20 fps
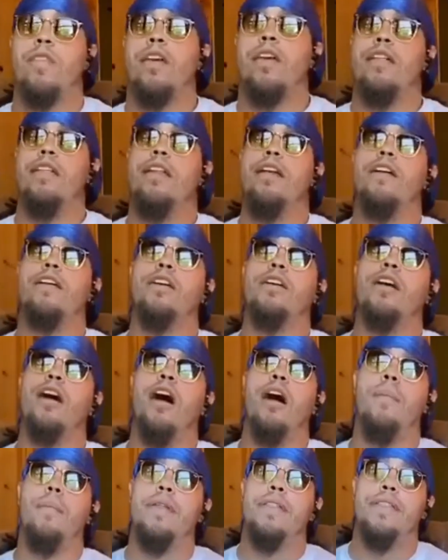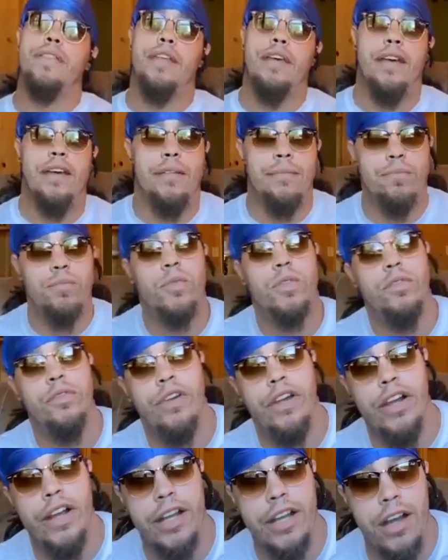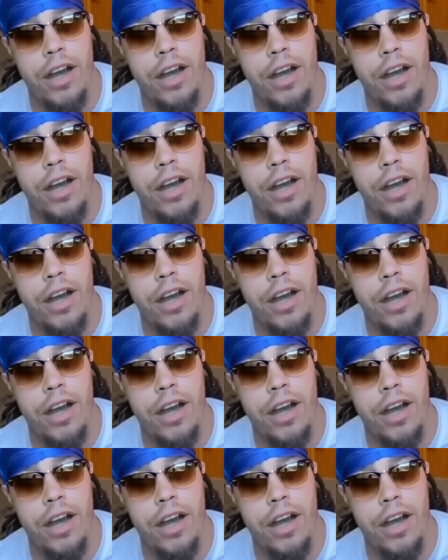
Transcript: another common thing, very